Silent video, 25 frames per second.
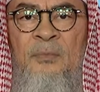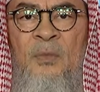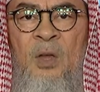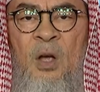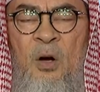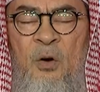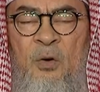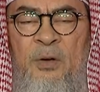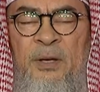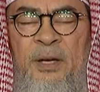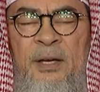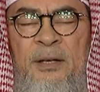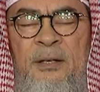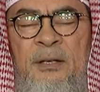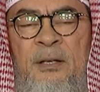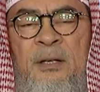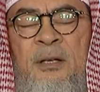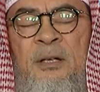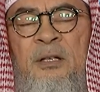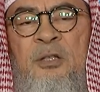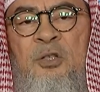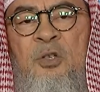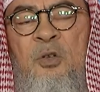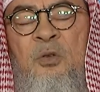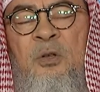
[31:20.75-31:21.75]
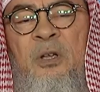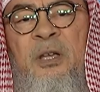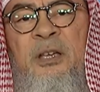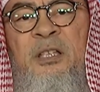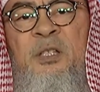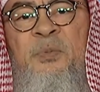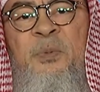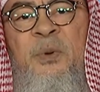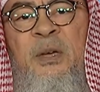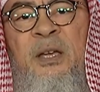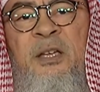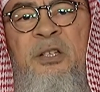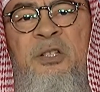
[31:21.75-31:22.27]
Okay, so the
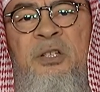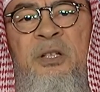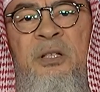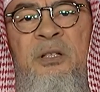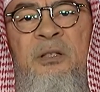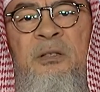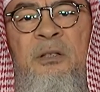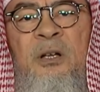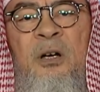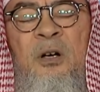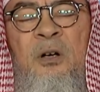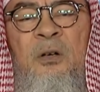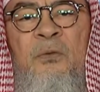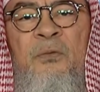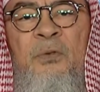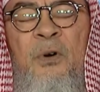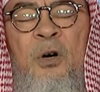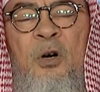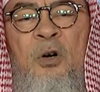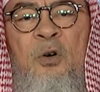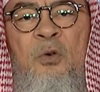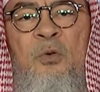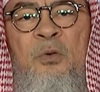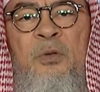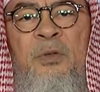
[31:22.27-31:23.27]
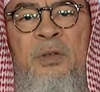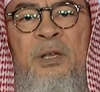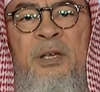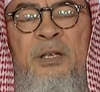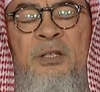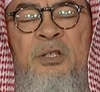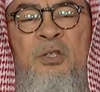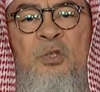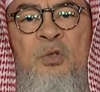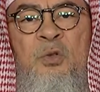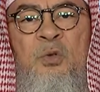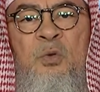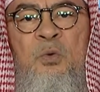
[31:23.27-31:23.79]
expiation of oath
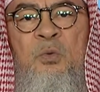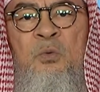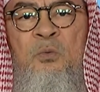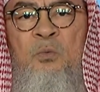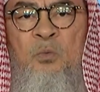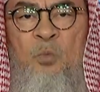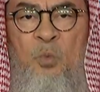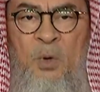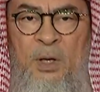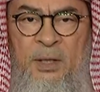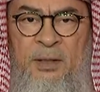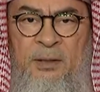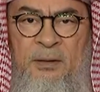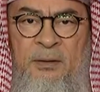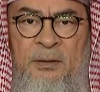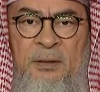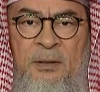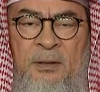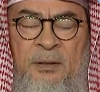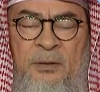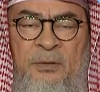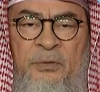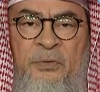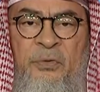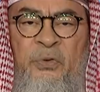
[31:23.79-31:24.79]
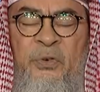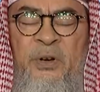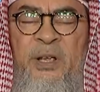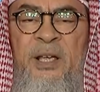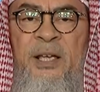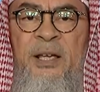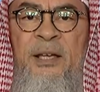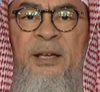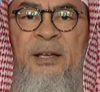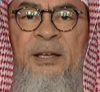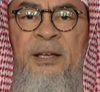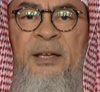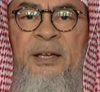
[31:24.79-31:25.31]
is to, one,
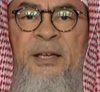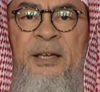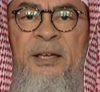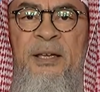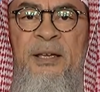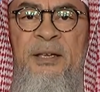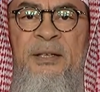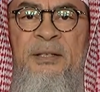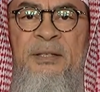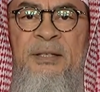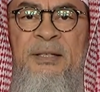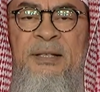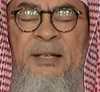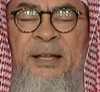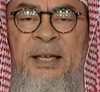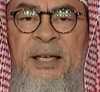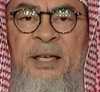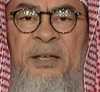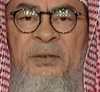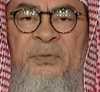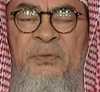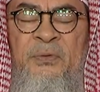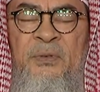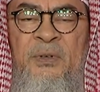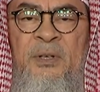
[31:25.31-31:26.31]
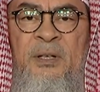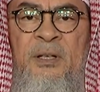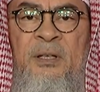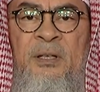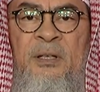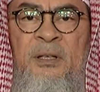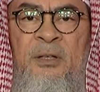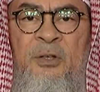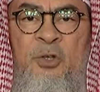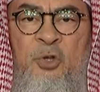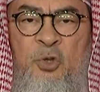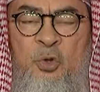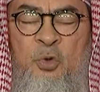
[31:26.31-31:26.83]
free a slave,
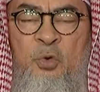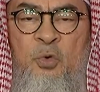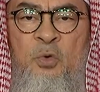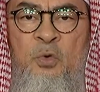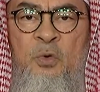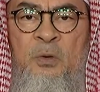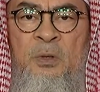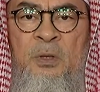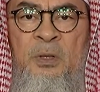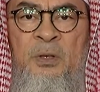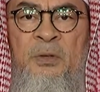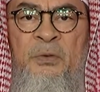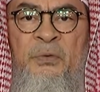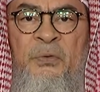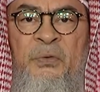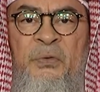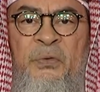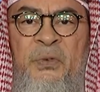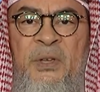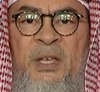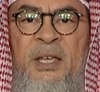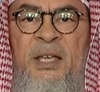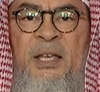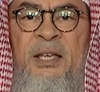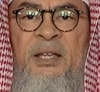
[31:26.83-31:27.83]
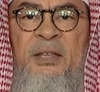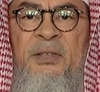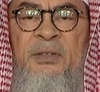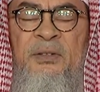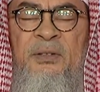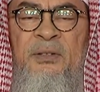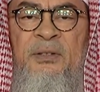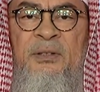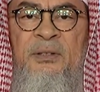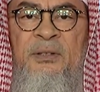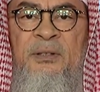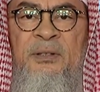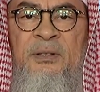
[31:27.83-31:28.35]
two, feed
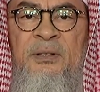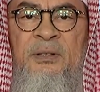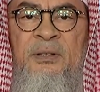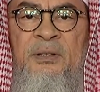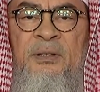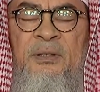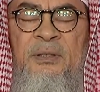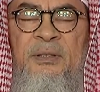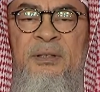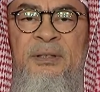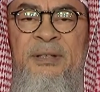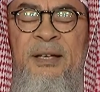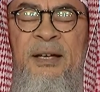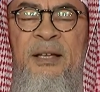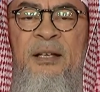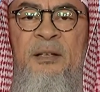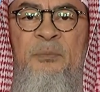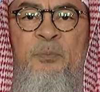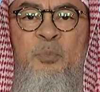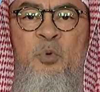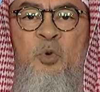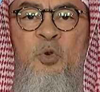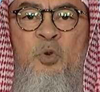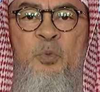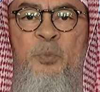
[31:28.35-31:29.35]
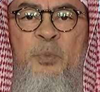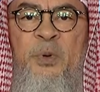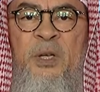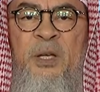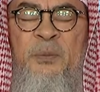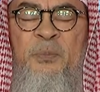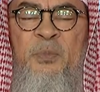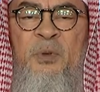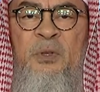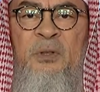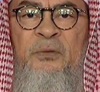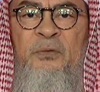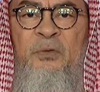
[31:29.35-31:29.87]
ten poor
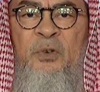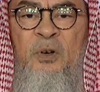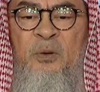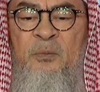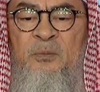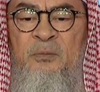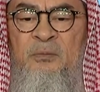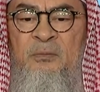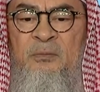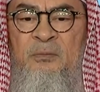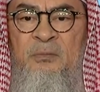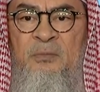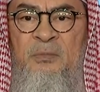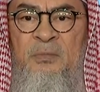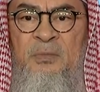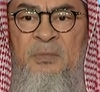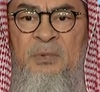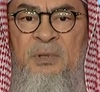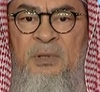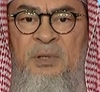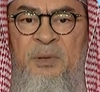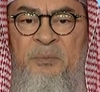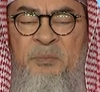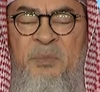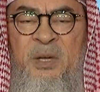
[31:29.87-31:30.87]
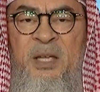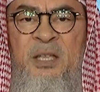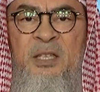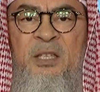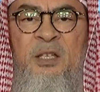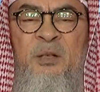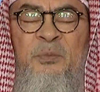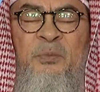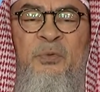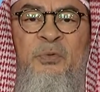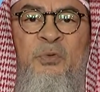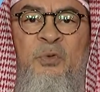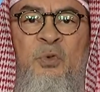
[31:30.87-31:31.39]
people from the
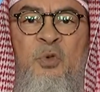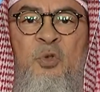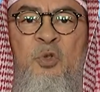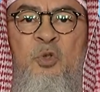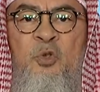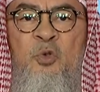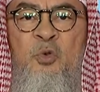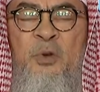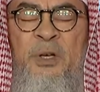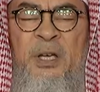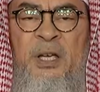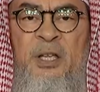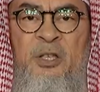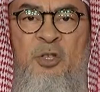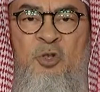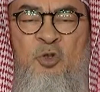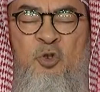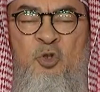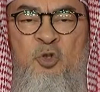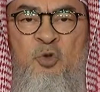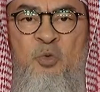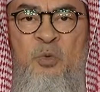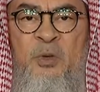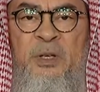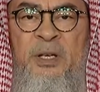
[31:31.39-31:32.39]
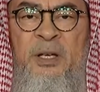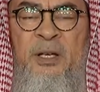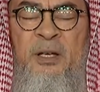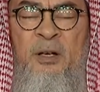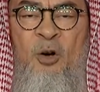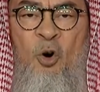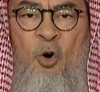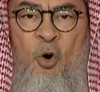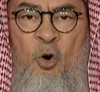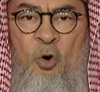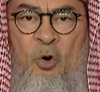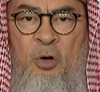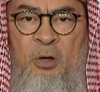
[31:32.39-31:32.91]
medium food you eat usually,
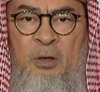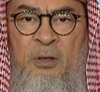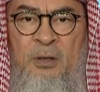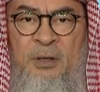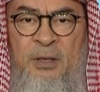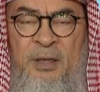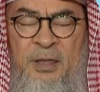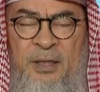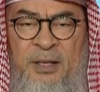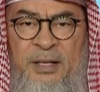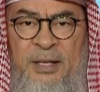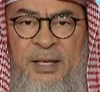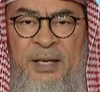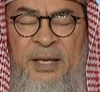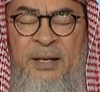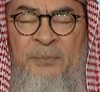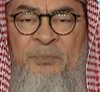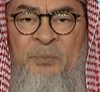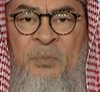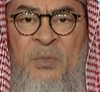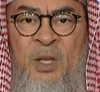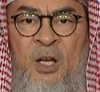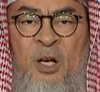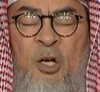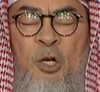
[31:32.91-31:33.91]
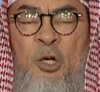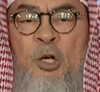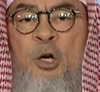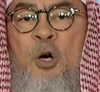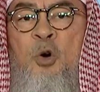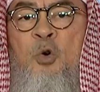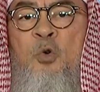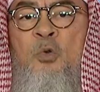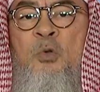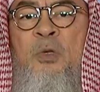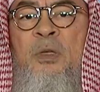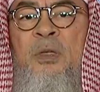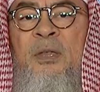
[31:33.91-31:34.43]
or three,
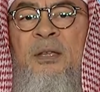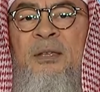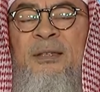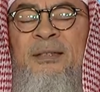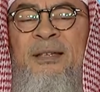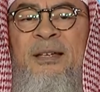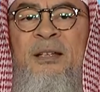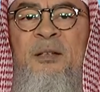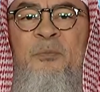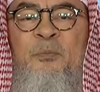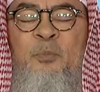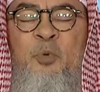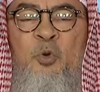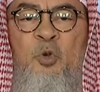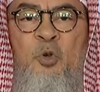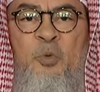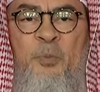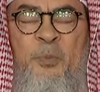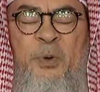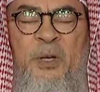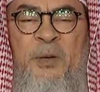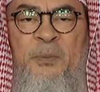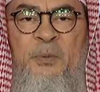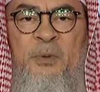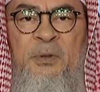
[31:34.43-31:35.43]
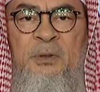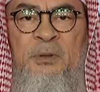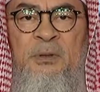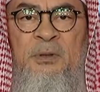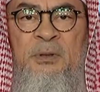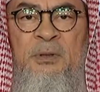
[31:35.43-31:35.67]
clothe ten poor people.